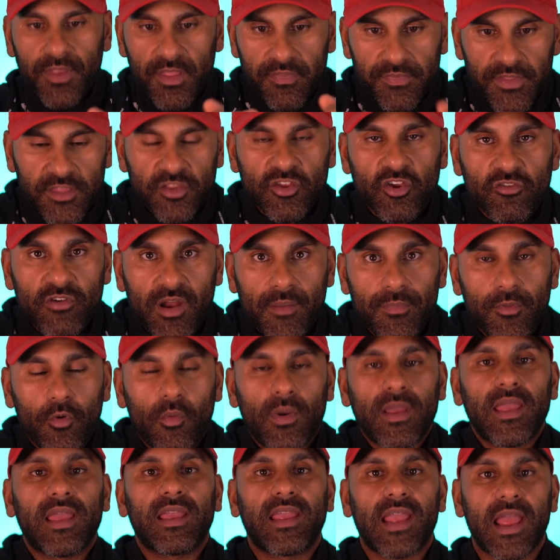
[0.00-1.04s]
Then you grab the
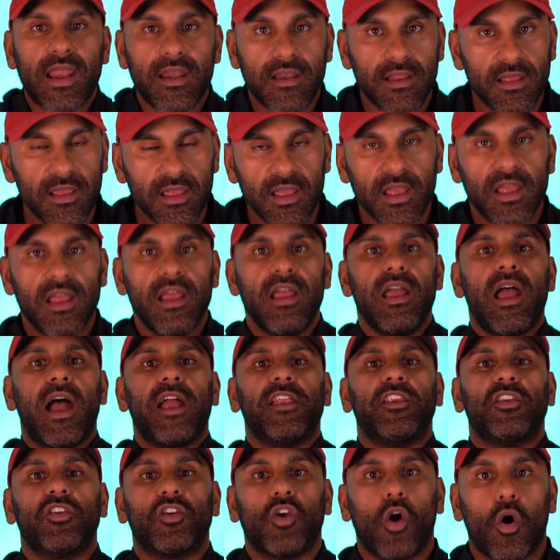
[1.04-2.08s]
weight again
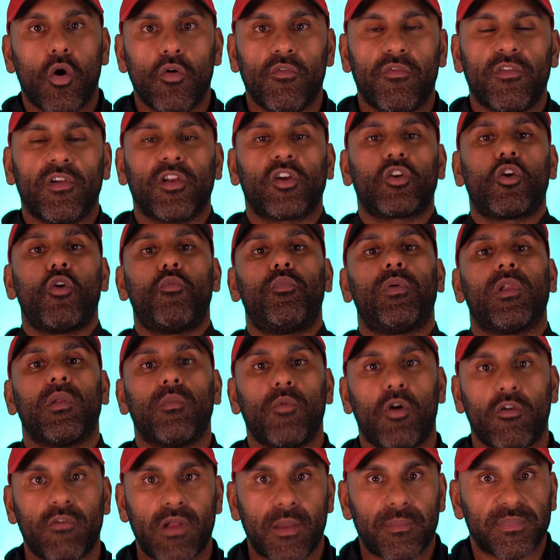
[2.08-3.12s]
and you go for a couple of
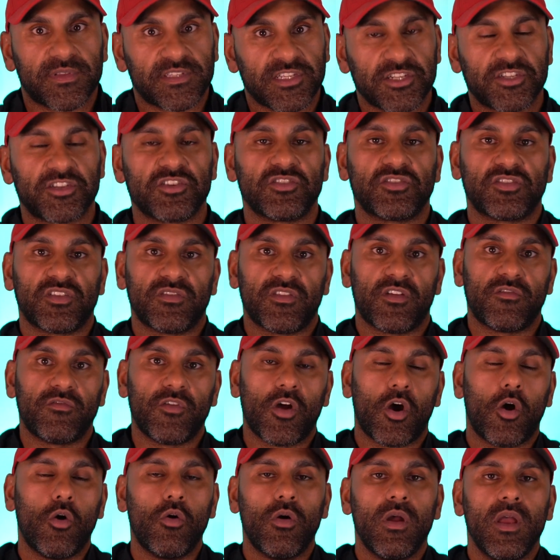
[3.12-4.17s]
more repetitions on the
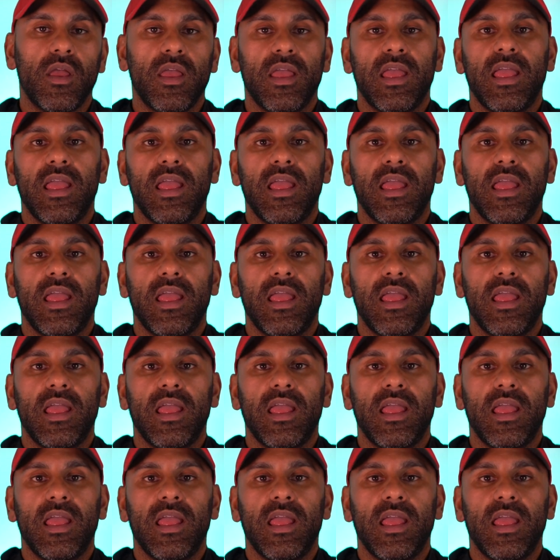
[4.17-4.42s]
row